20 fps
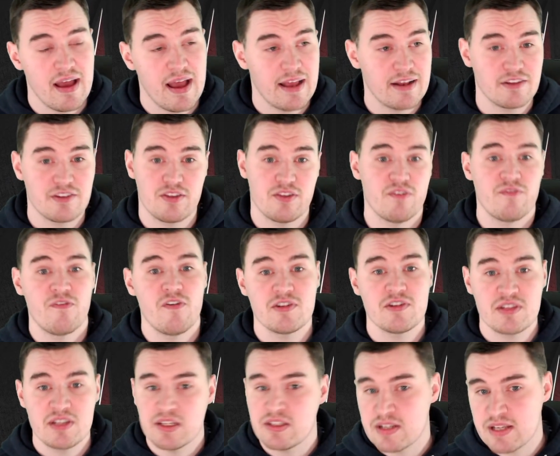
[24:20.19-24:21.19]
And the
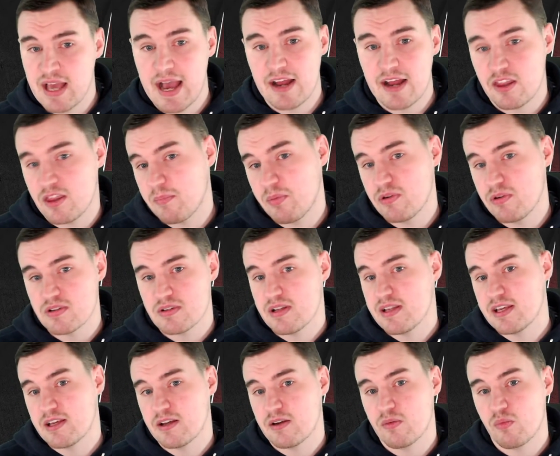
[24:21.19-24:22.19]
first season he had in the
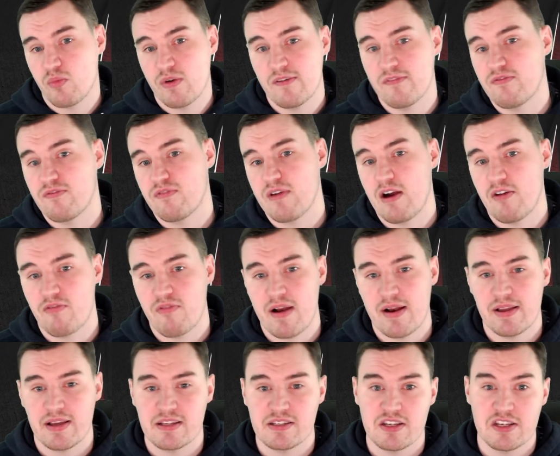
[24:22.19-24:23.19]
Bundesliga with Ralf
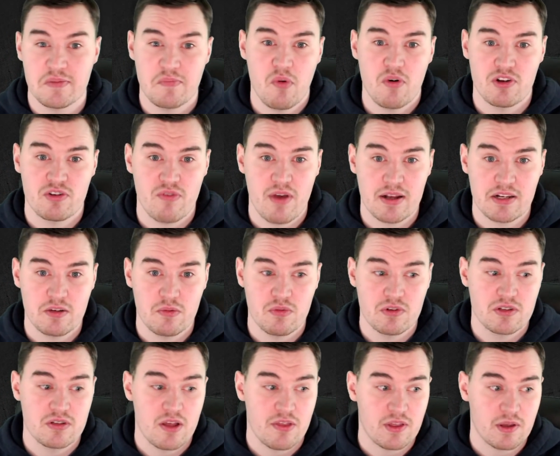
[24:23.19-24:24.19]
Rangnick as his sporting director
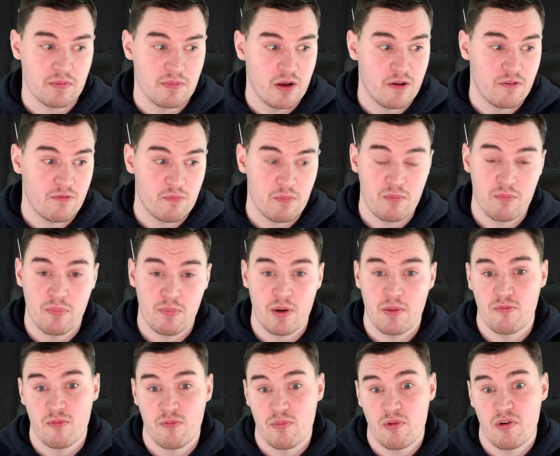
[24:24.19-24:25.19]
was nothing
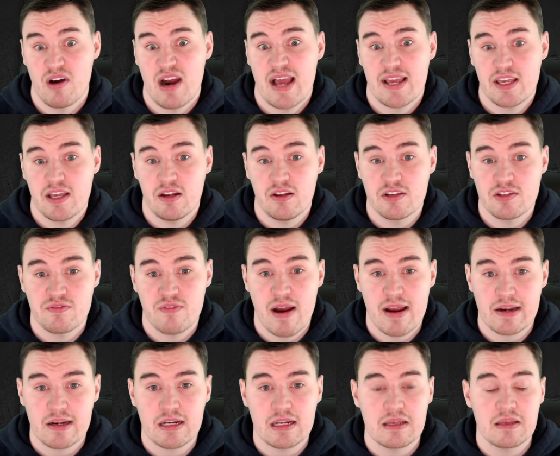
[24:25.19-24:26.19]
but miraculous,
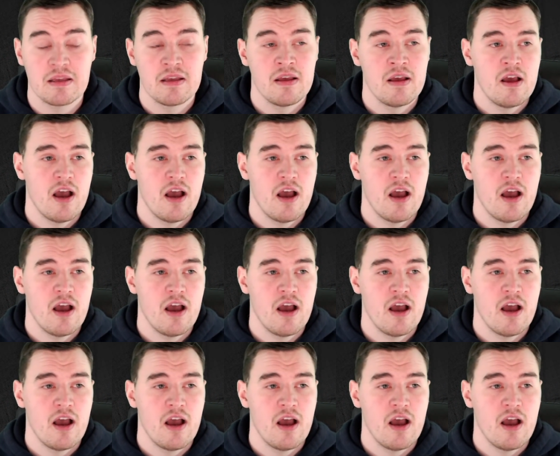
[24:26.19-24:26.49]
frankly.